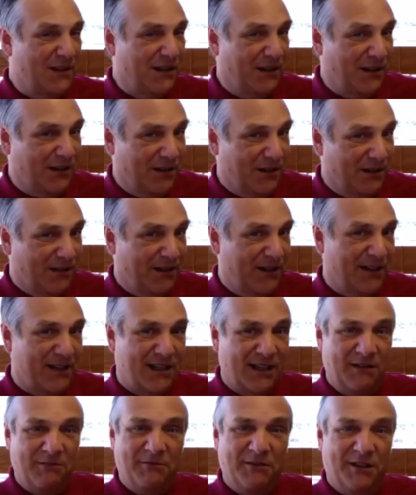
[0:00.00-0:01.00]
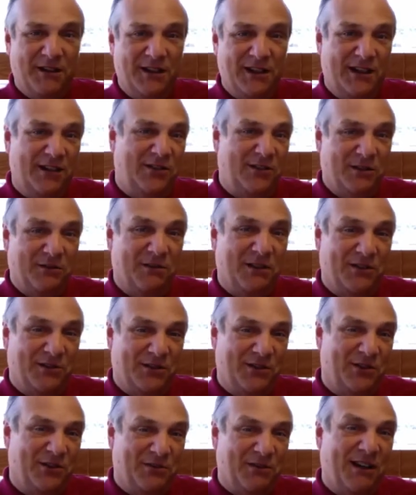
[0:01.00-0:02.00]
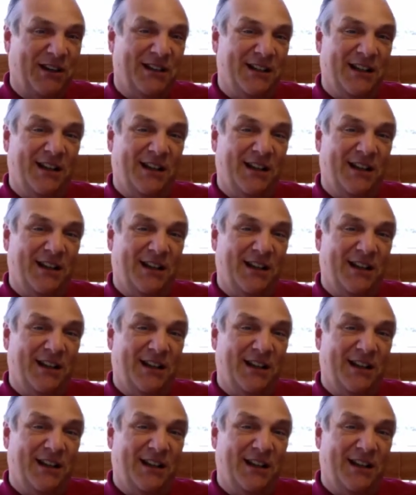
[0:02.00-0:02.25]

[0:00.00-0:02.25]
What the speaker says: Although I can't really answer questions right